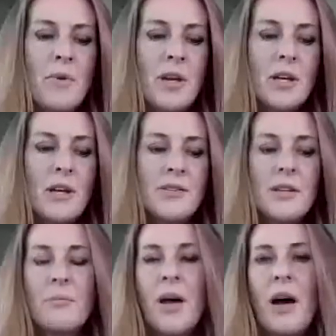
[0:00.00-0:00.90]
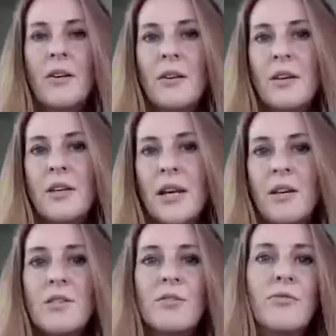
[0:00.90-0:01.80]
Is it about
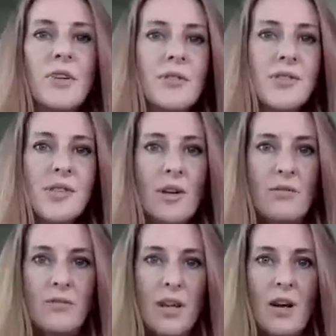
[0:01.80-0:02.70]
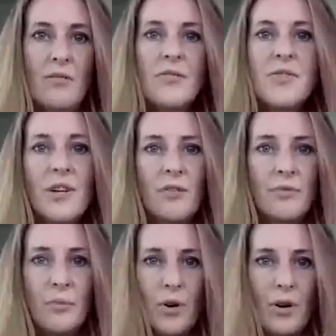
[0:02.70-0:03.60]
needing to feel self-love,
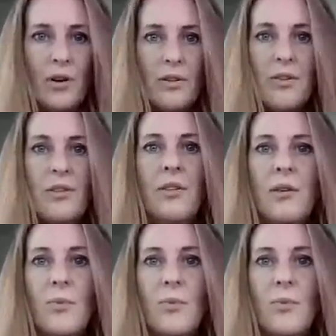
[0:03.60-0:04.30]
self-worth?